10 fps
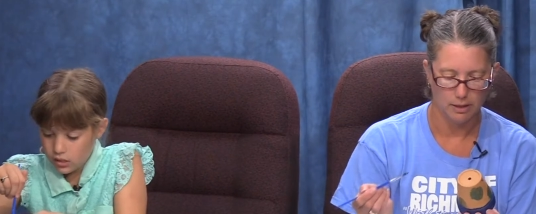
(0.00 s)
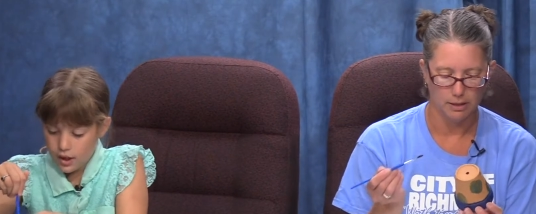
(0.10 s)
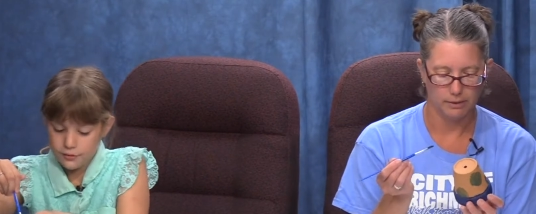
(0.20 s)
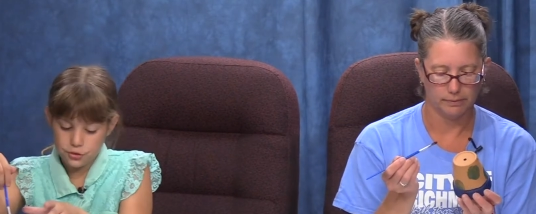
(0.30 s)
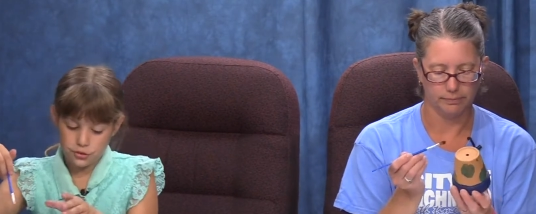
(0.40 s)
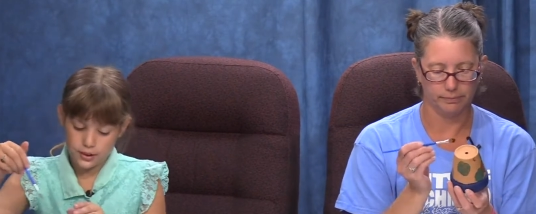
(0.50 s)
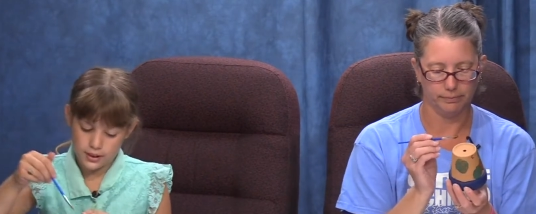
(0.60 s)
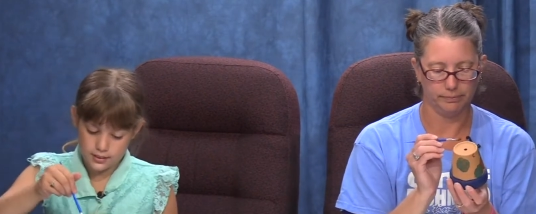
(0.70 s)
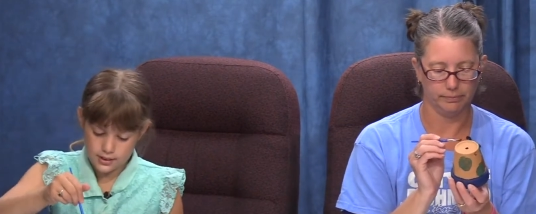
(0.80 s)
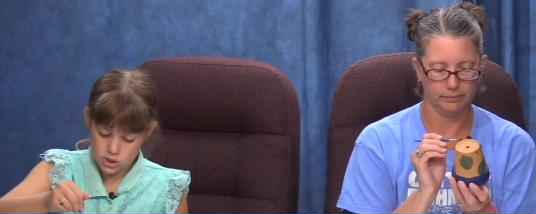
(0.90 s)
Speaker 1: love
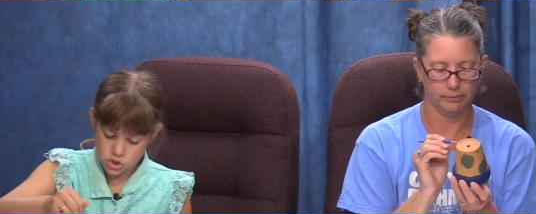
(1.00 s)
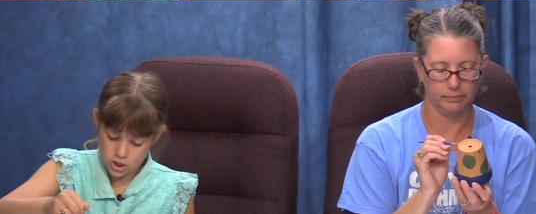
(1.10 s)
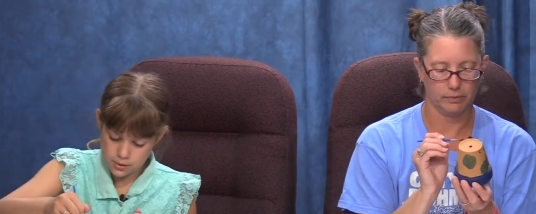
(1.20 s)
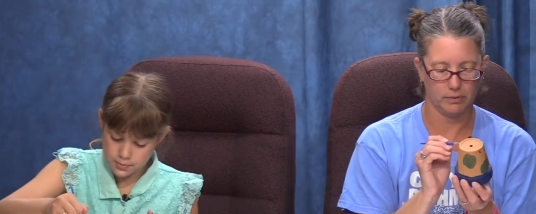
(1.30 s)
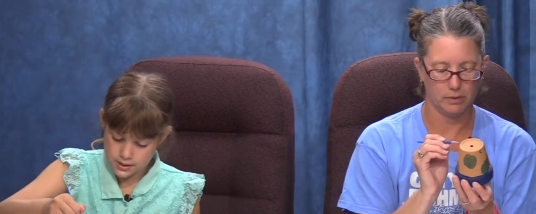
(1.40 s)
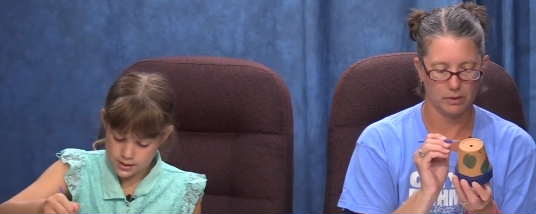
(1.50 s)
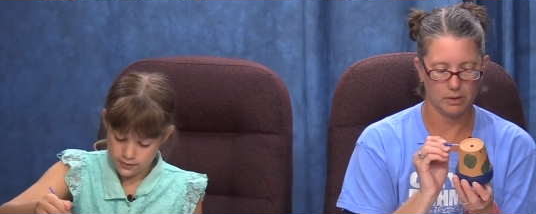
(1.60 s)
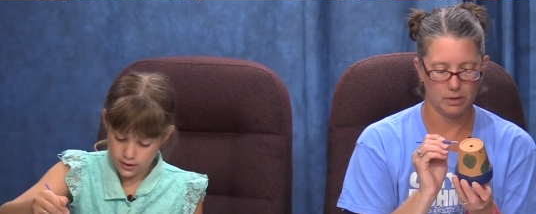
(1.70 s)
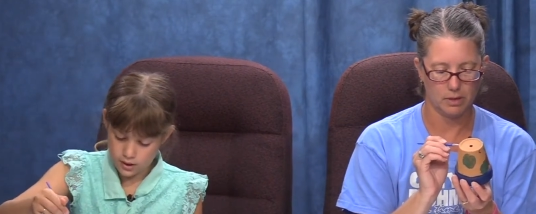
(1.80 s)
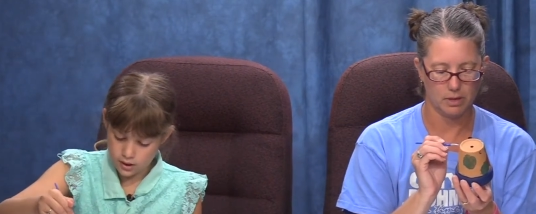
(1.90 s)
green, this shade
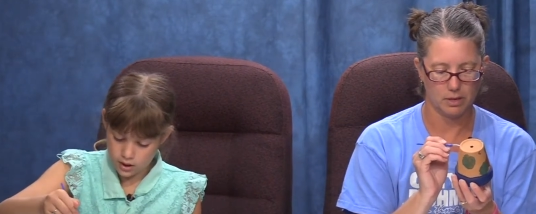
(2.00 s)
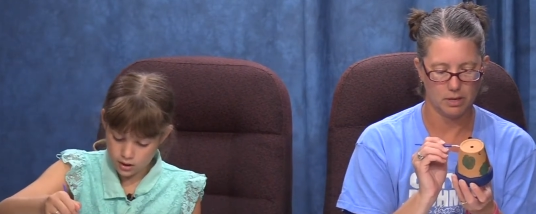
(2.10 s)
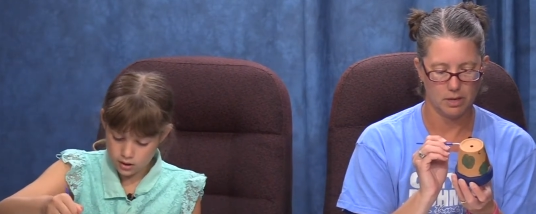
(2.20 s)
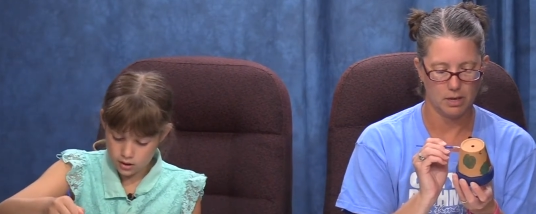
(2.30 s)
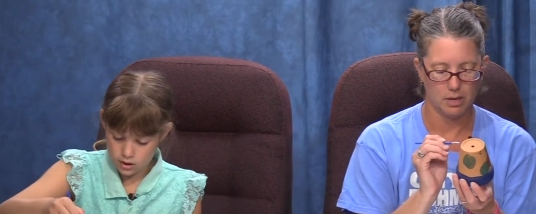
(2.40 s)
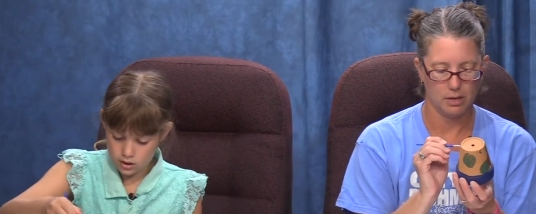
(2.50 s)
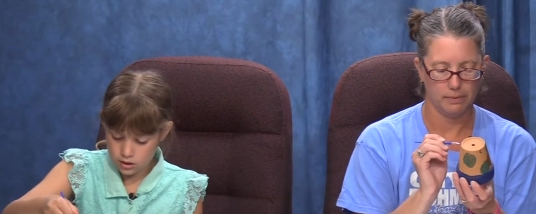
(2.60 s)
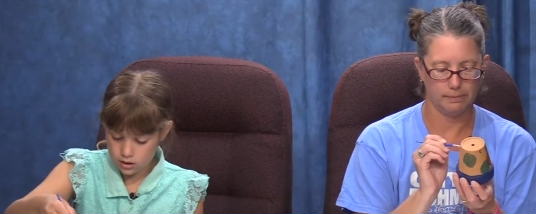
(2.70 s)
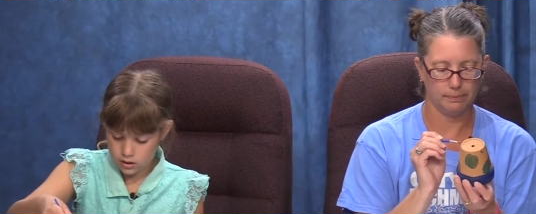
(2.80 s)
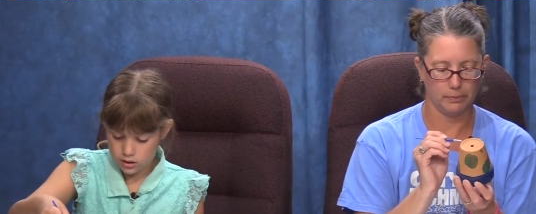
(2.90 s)
specifically.
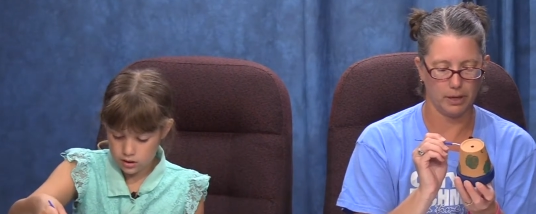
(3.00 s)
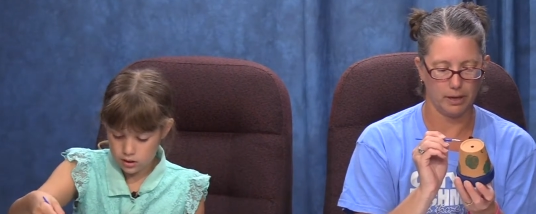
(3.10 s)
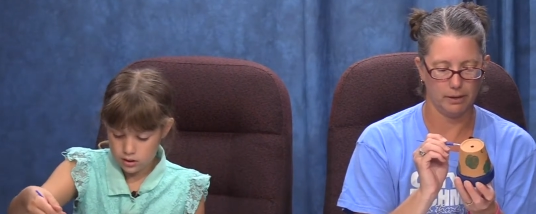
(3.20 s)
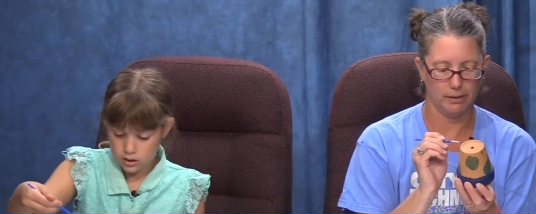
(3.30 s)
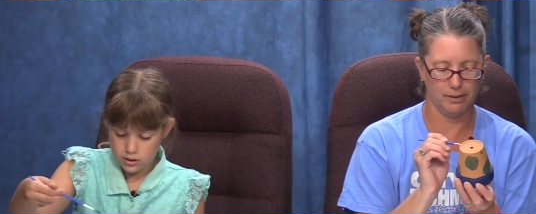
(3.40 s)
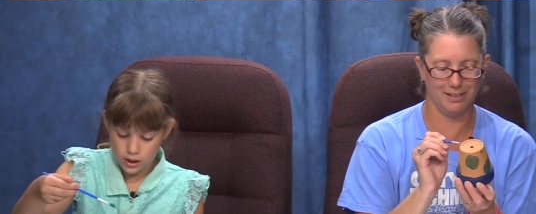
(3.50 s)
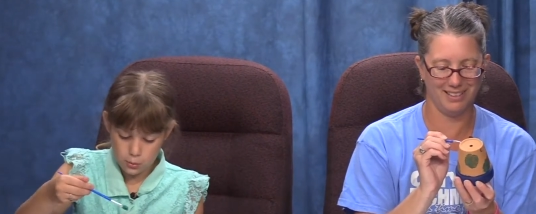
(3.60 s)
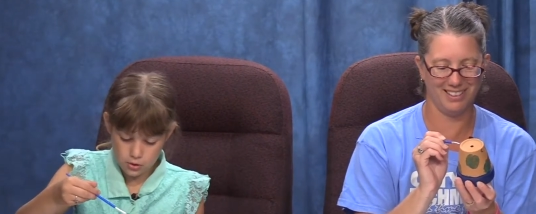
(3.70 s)
Okay. that